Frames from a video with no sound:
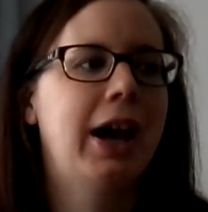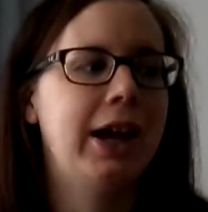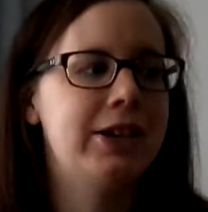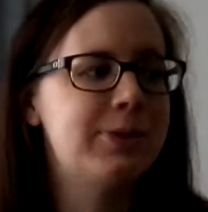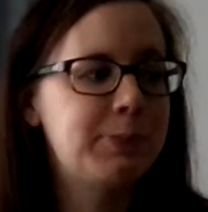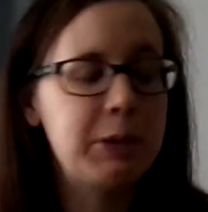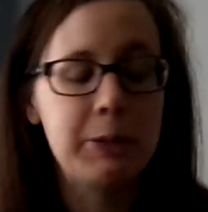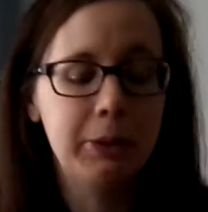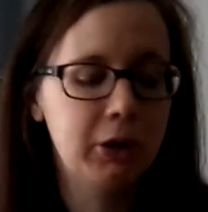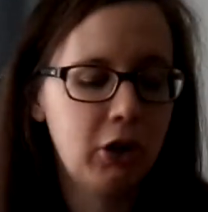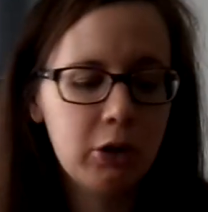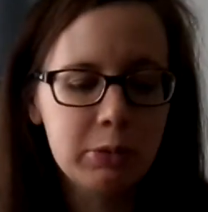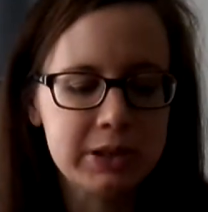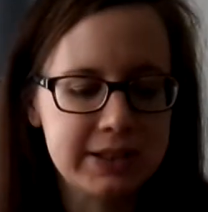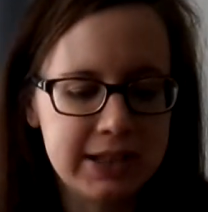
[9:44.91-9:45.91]
And people
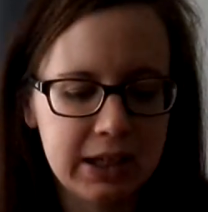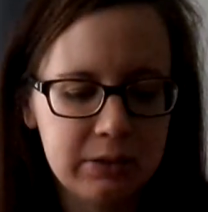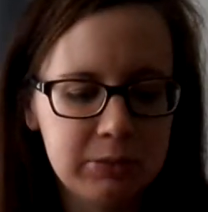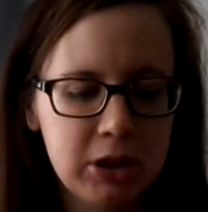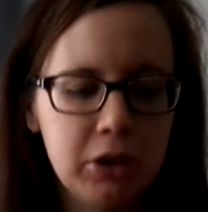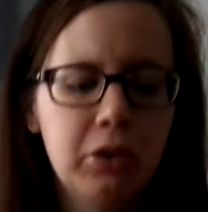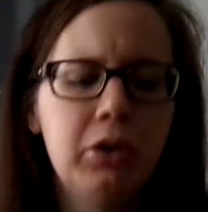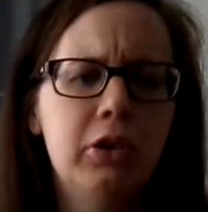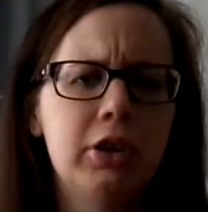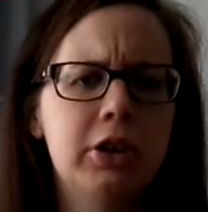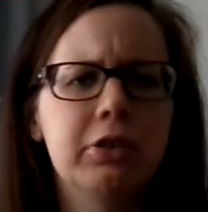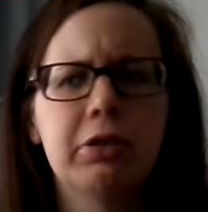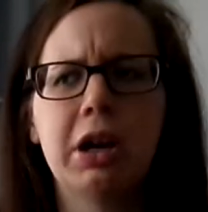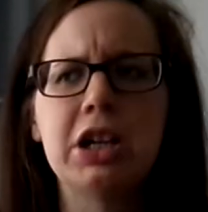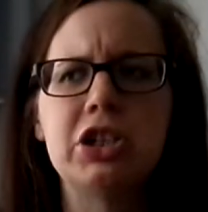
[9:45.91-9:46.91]
always tell me, oh you
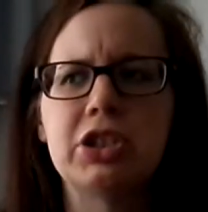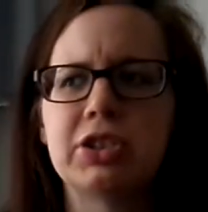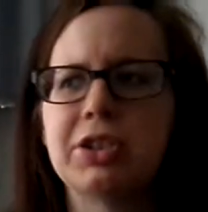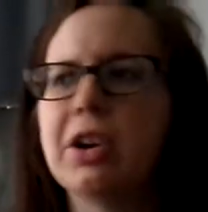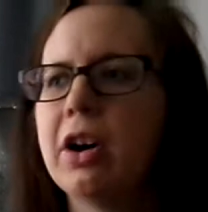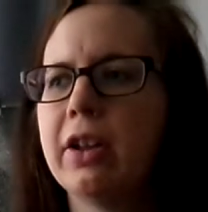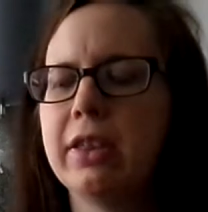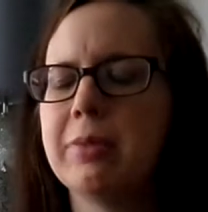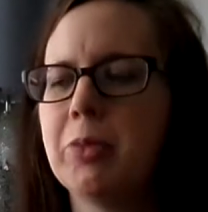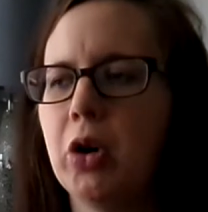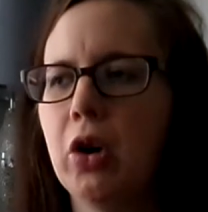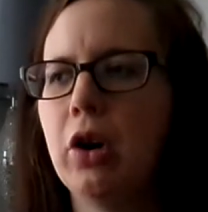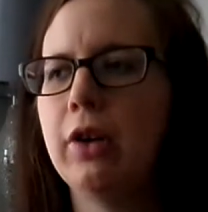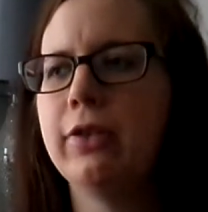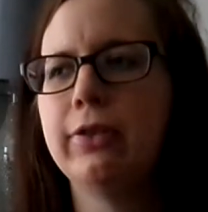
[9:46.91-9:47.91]
know I just cut them
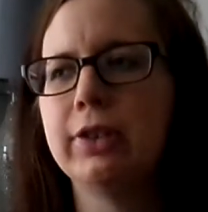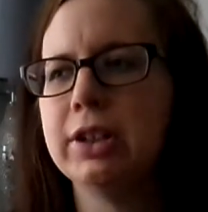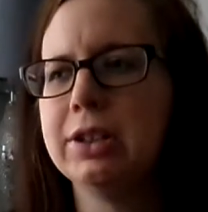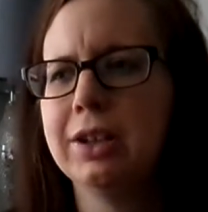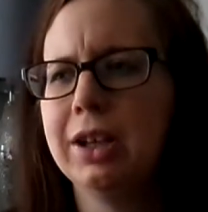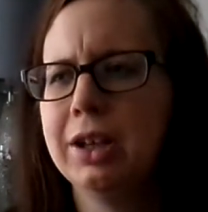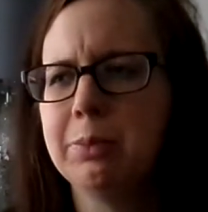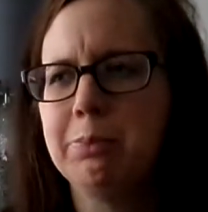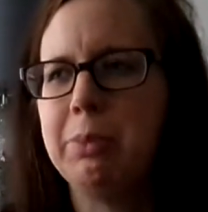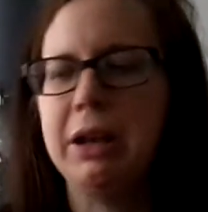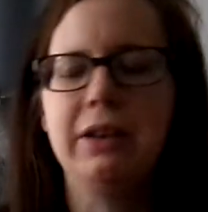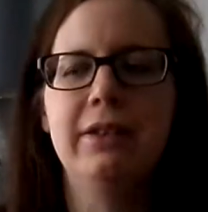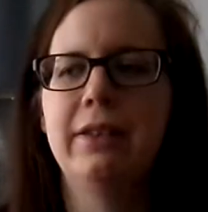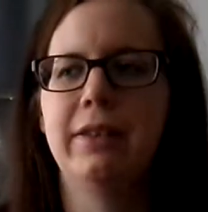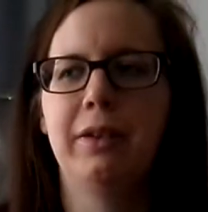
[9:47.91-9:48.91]
off and
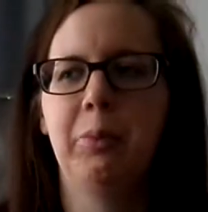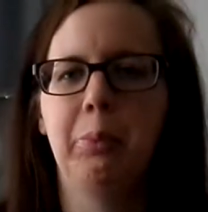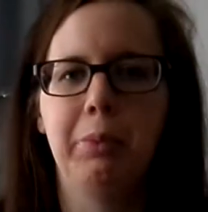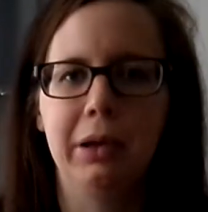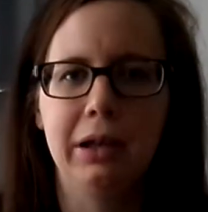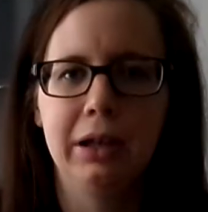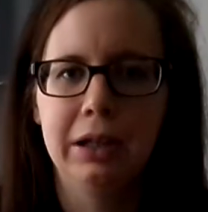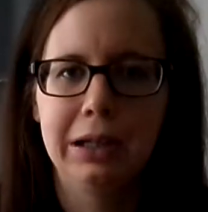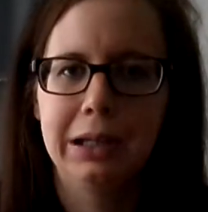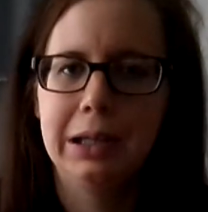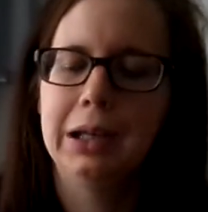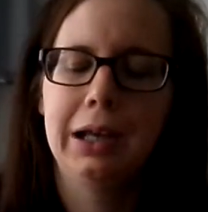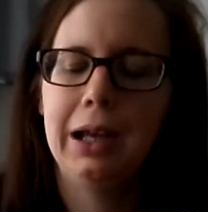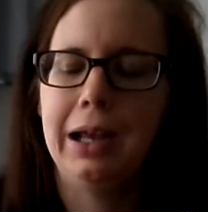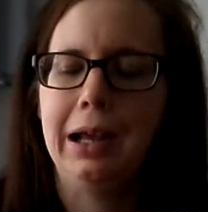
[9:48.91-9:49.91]
bend them but
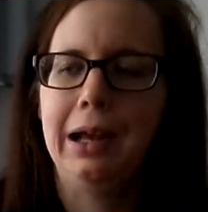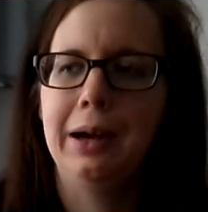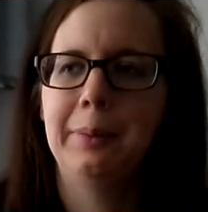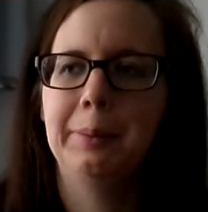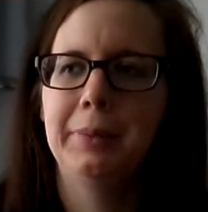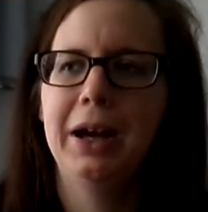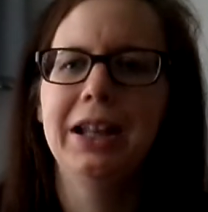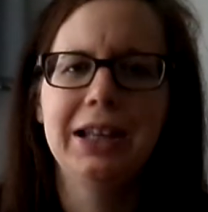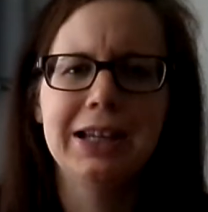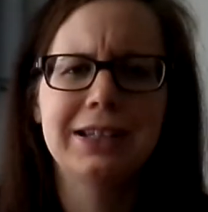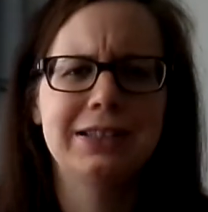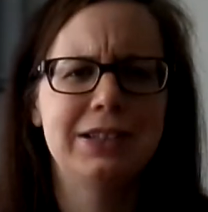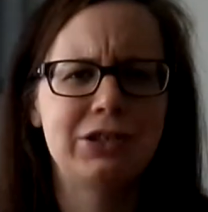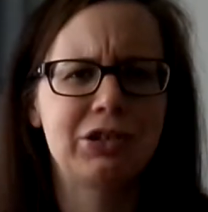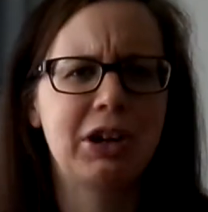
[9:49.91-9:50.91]
um, I
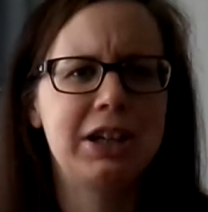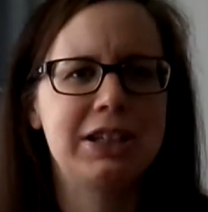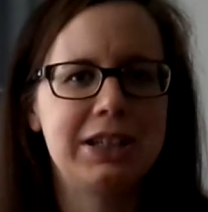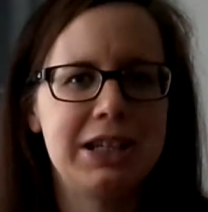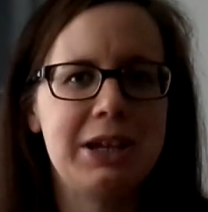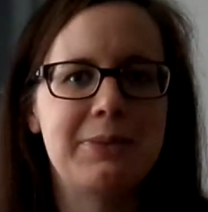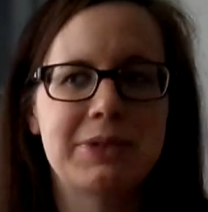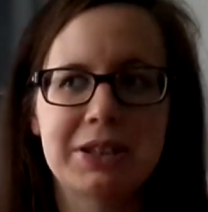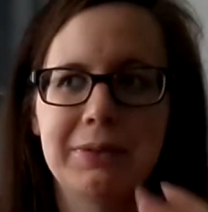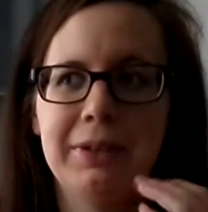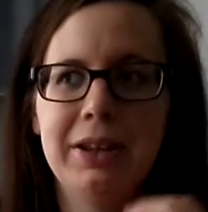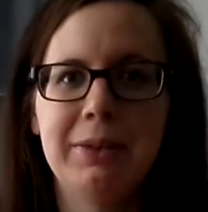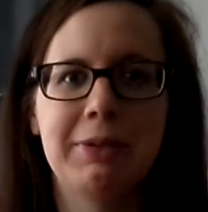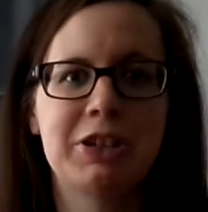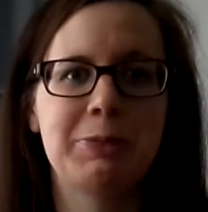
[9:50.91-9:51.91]
like to try and keep some
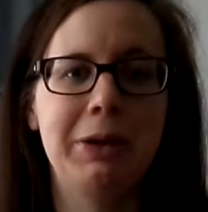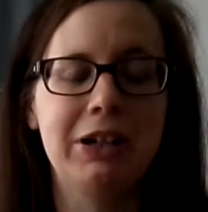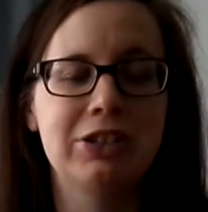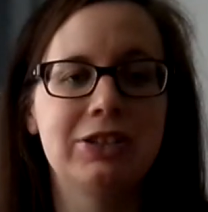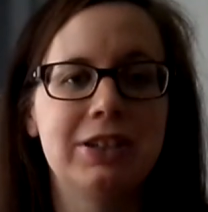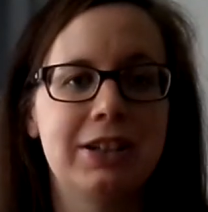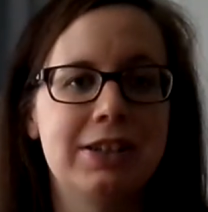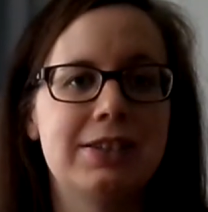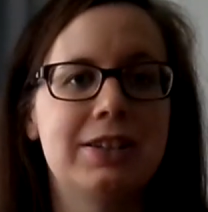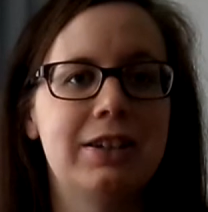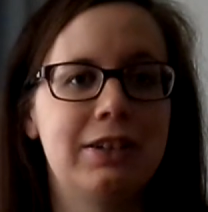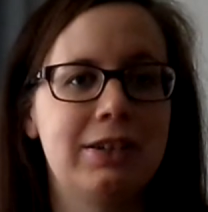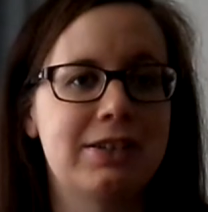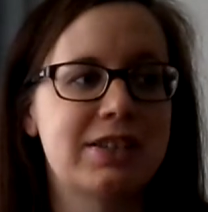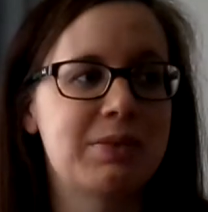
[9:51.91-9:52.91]
of them, especially
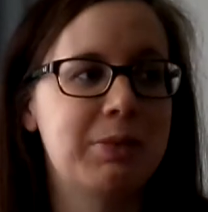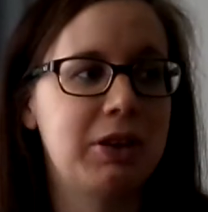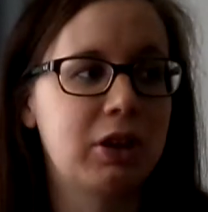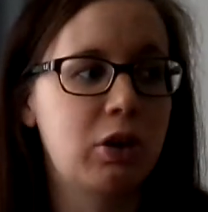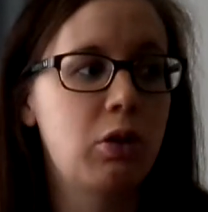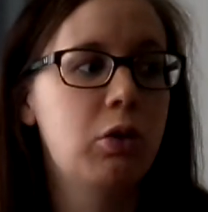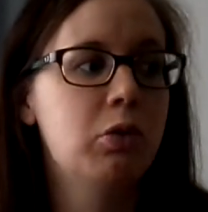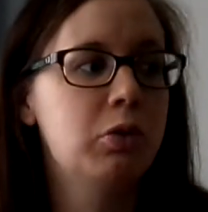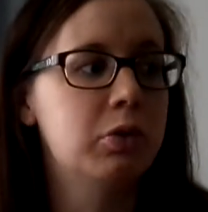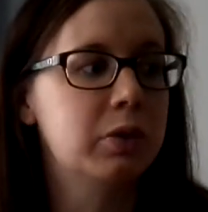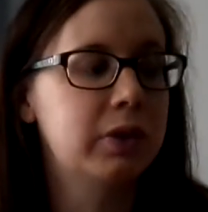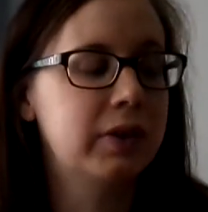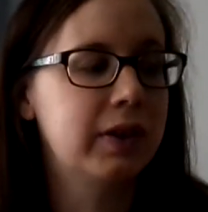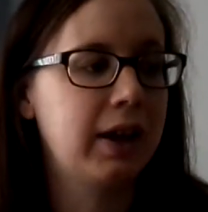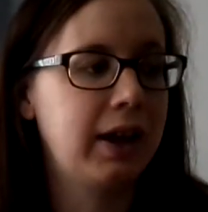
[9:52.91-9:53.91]
considering some of the
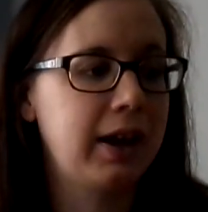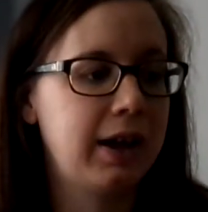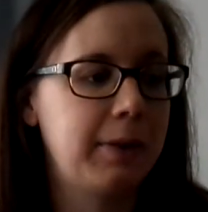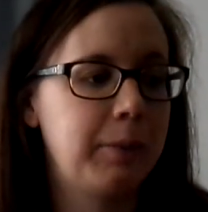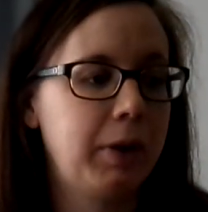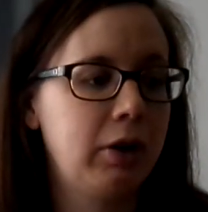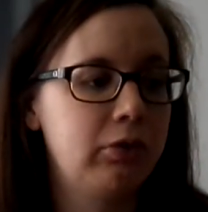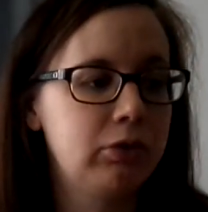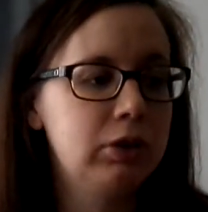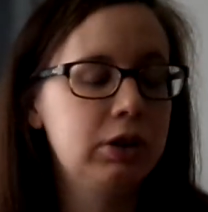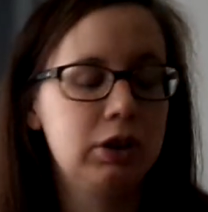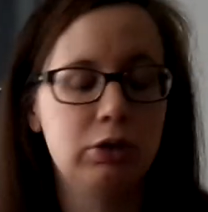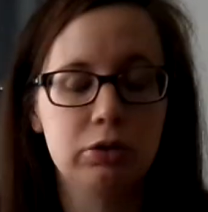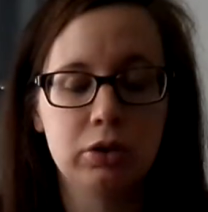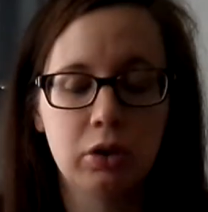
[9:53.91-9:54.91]
clothes um, are really
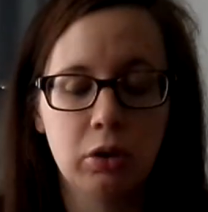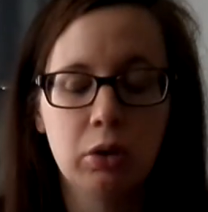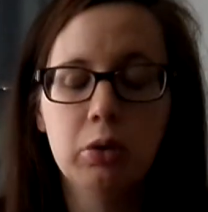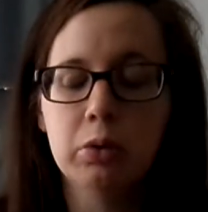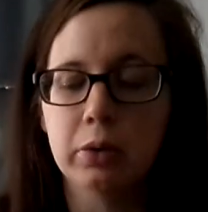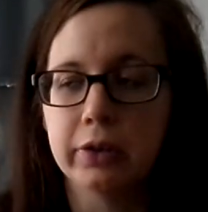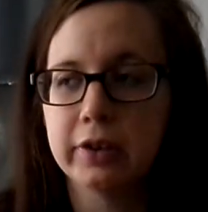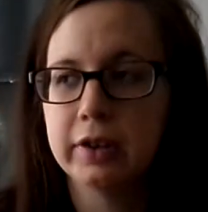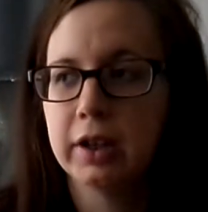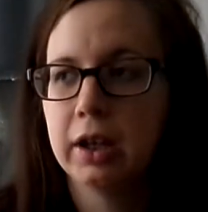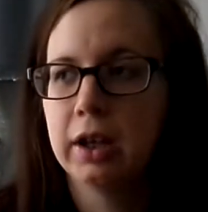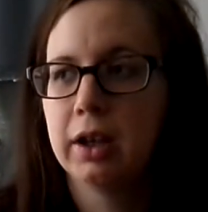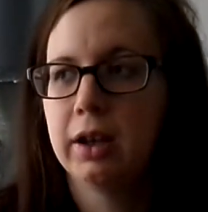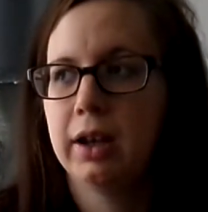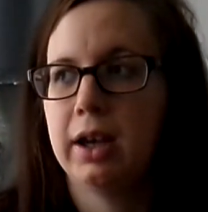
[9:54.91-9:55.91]
good clothes
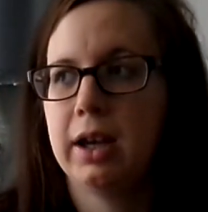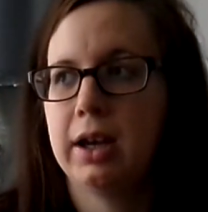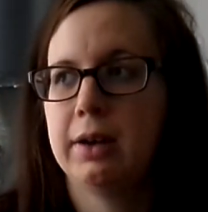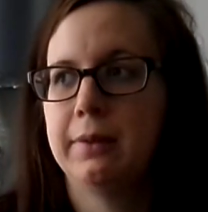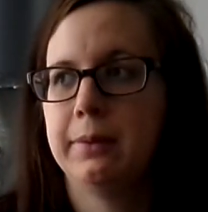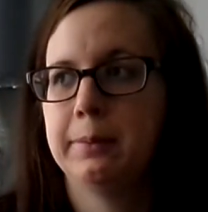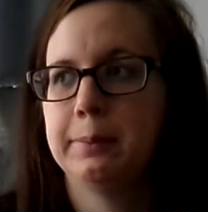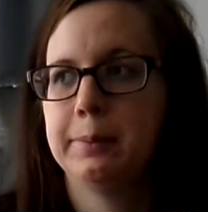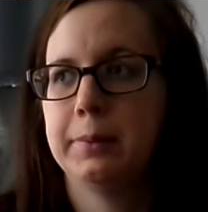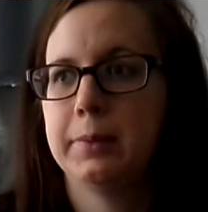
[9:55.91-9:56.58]
um,